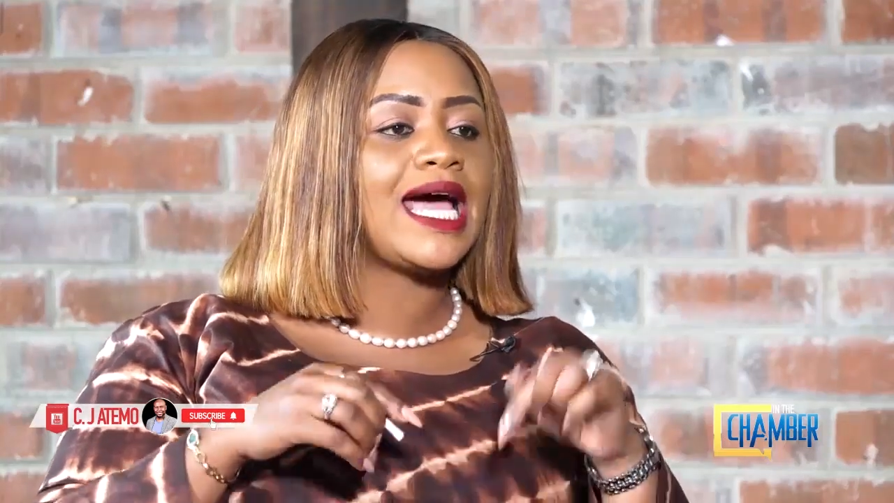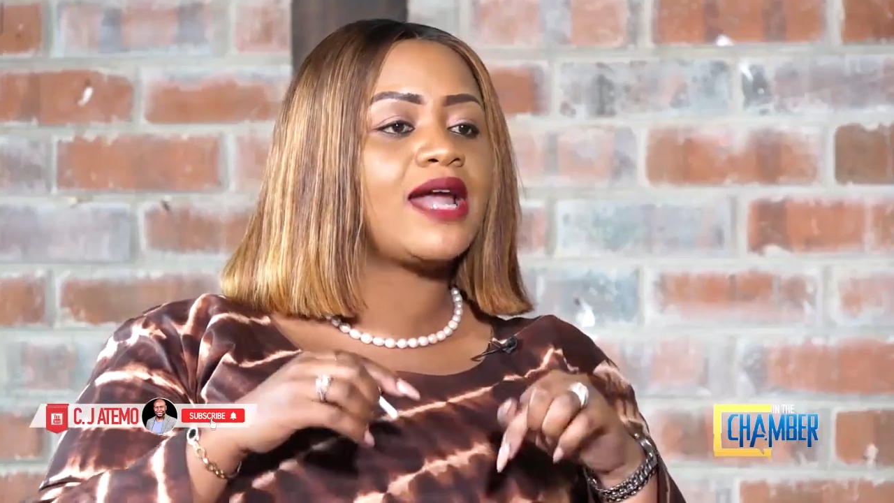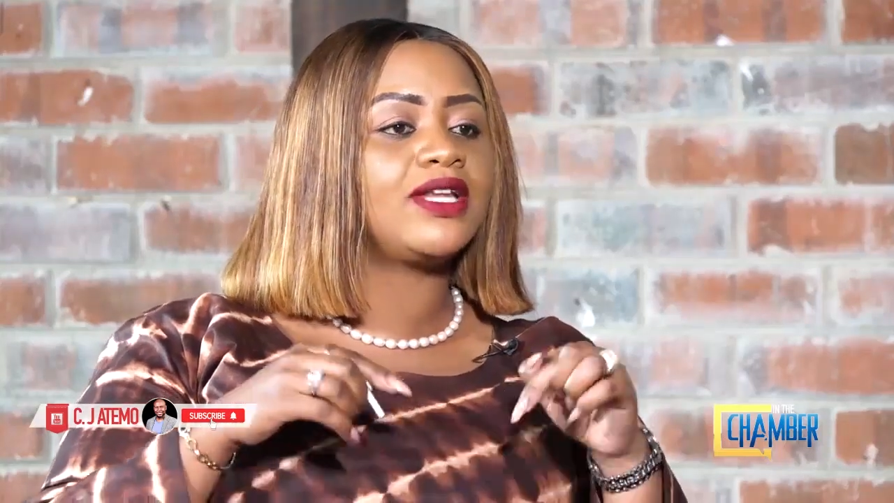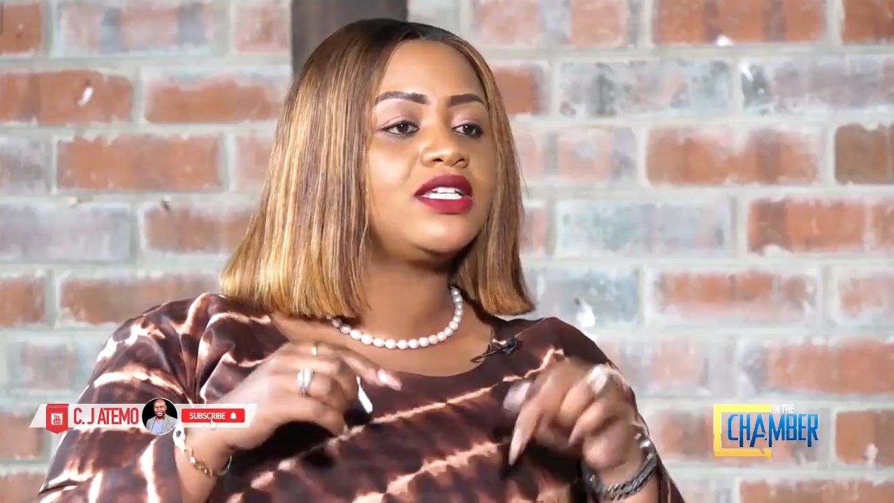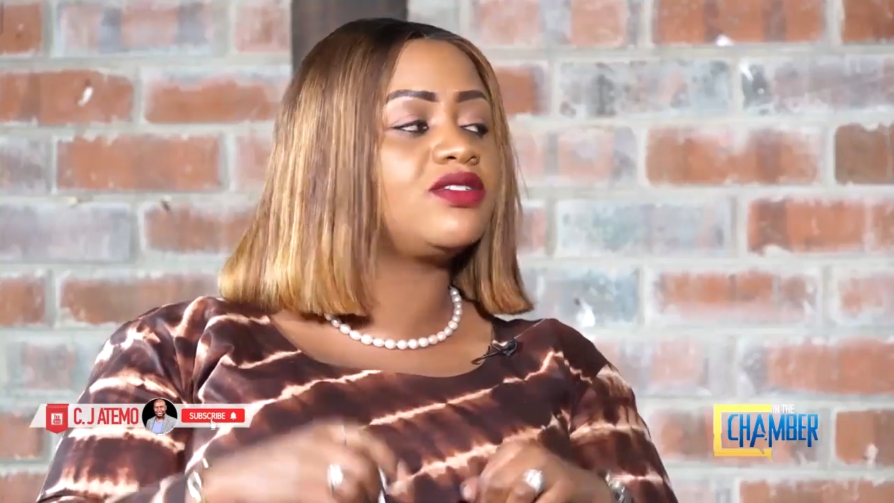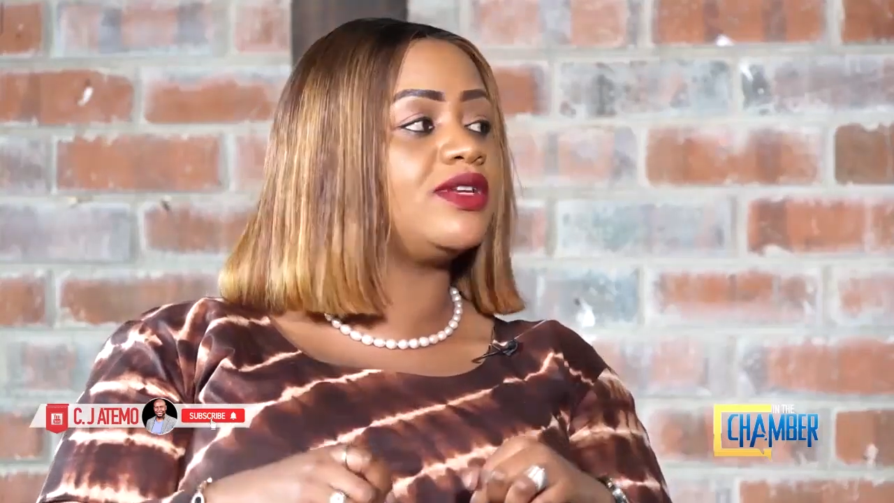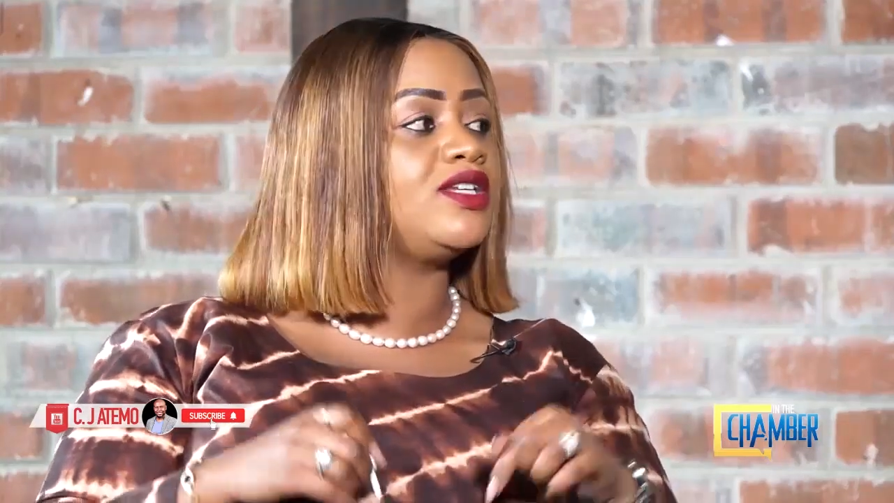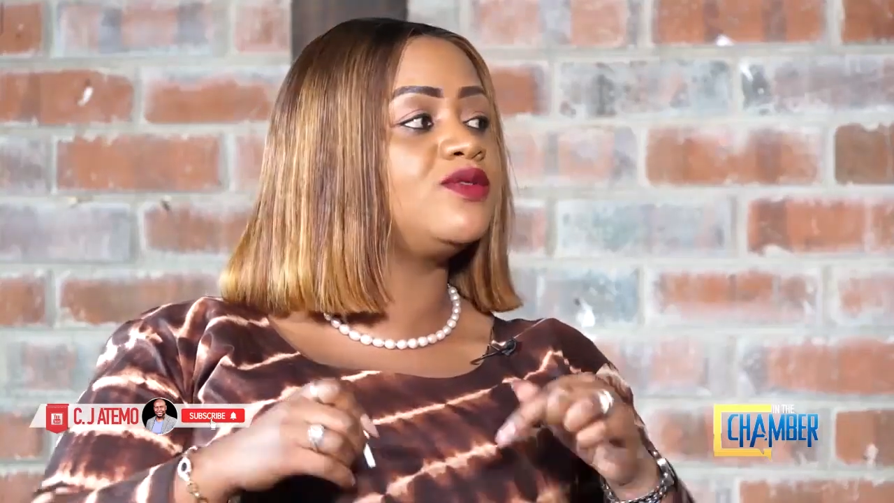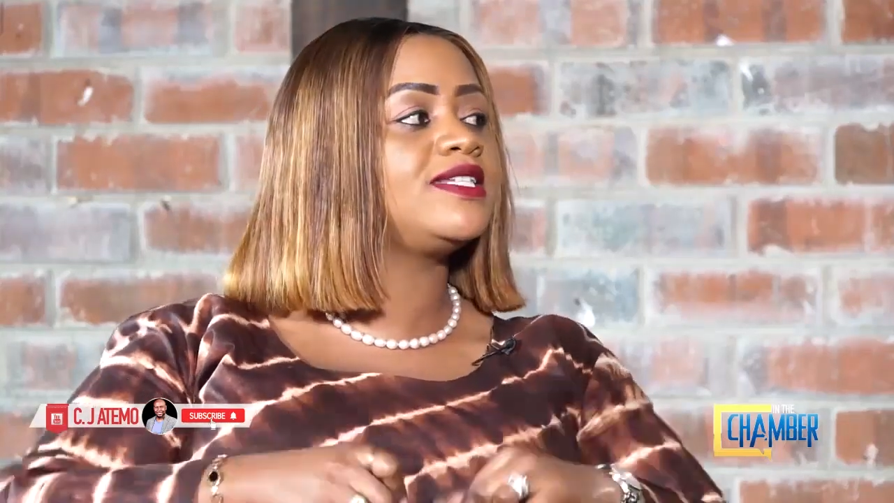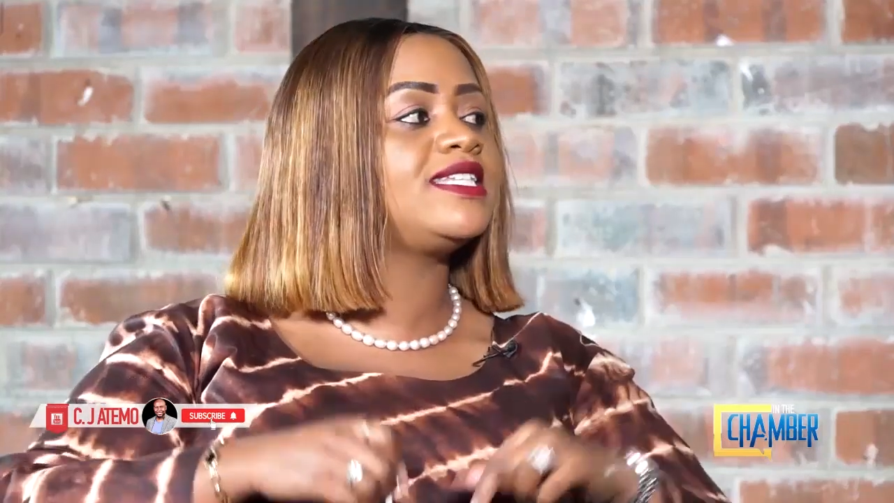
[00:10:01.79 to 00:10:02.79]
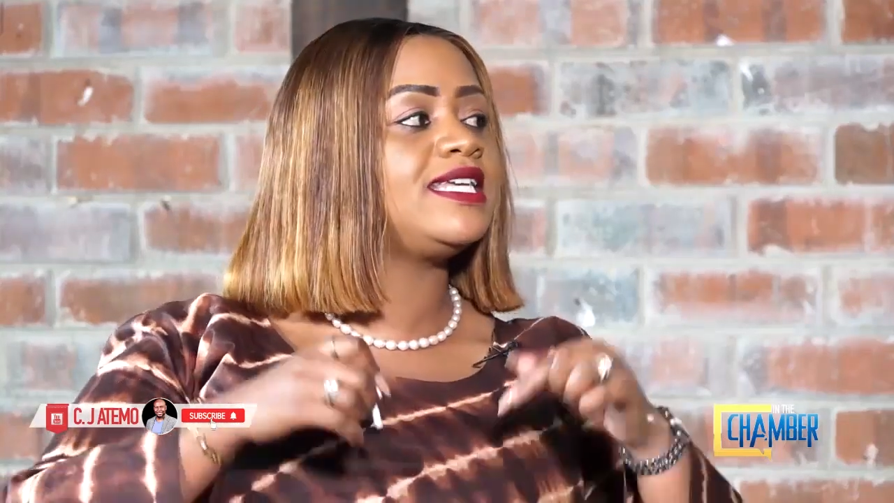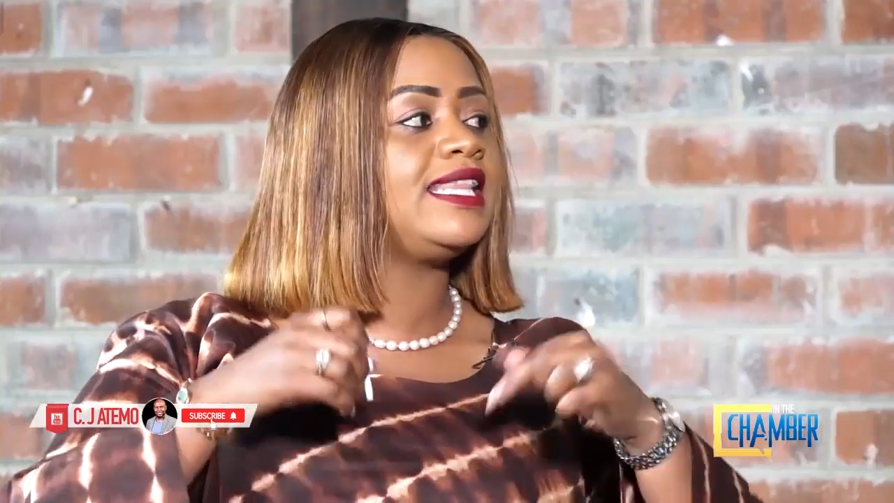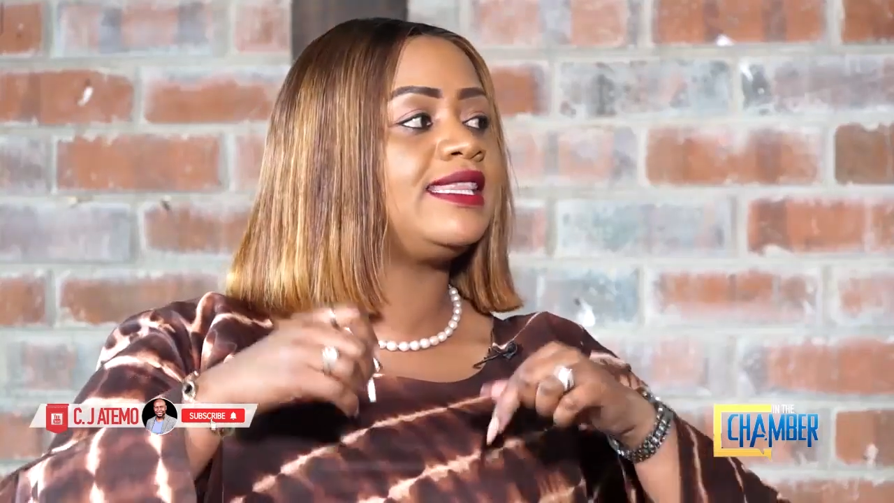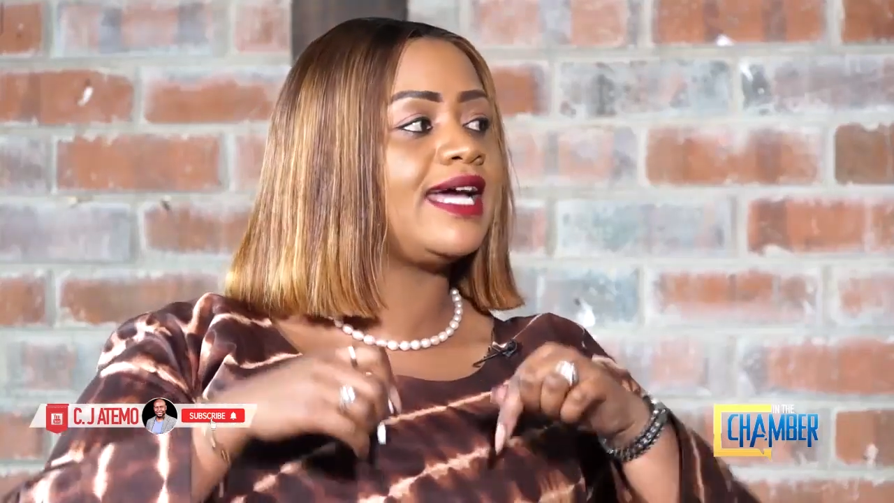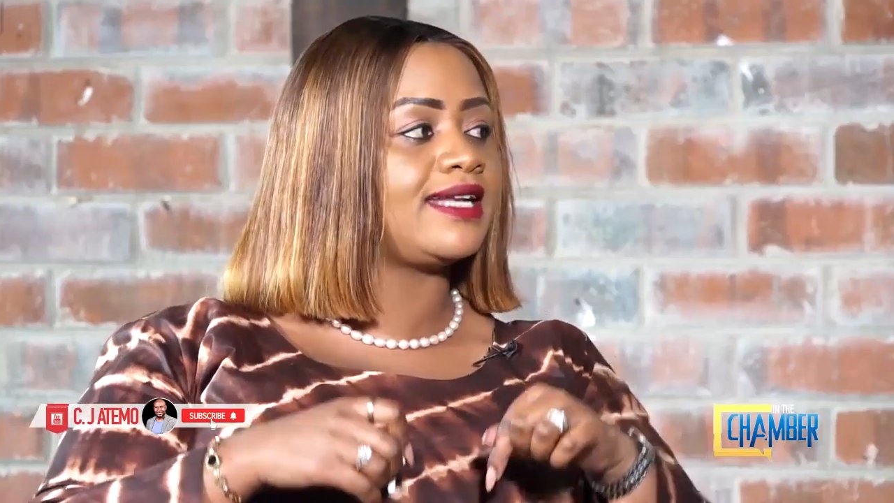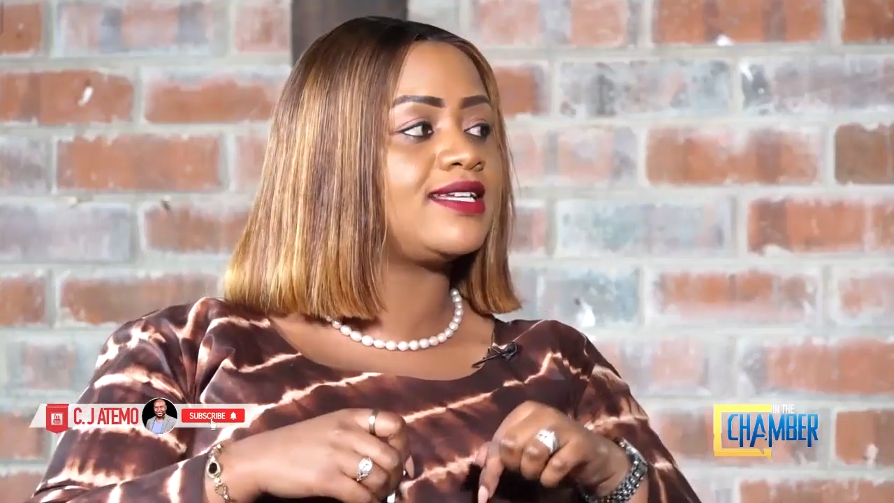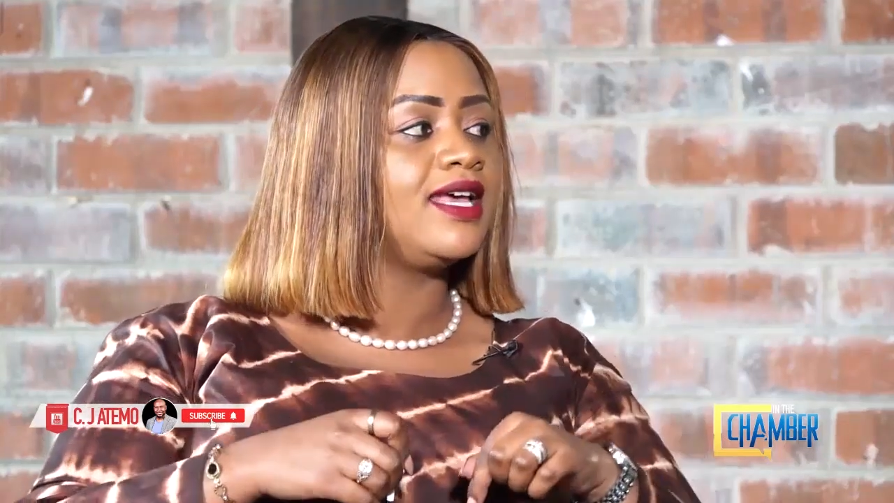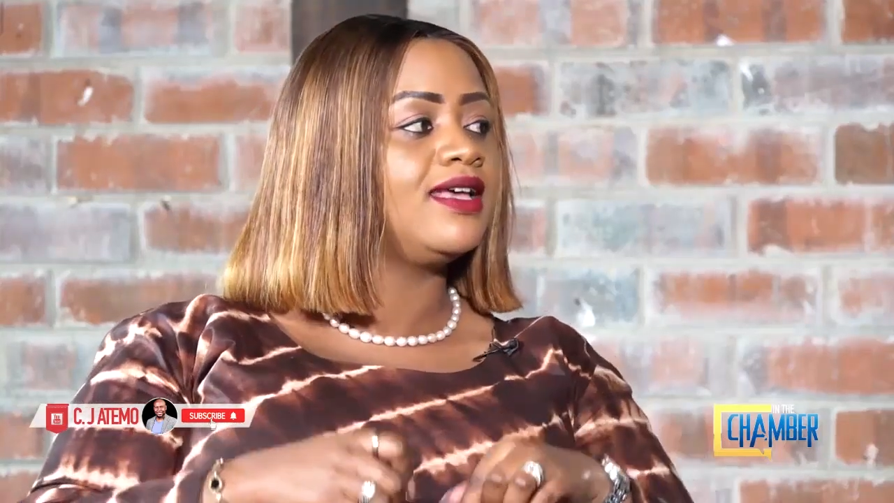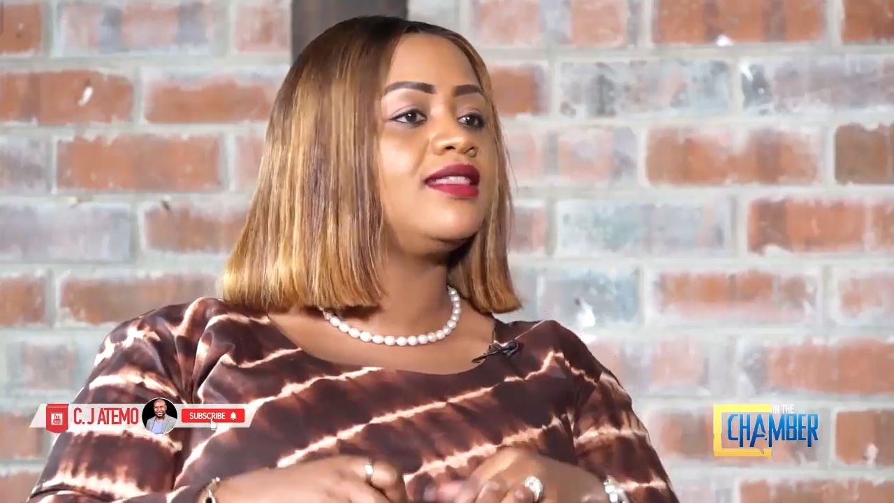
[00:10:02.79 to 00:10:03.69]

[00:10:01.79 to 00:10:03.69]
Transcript: currently to see that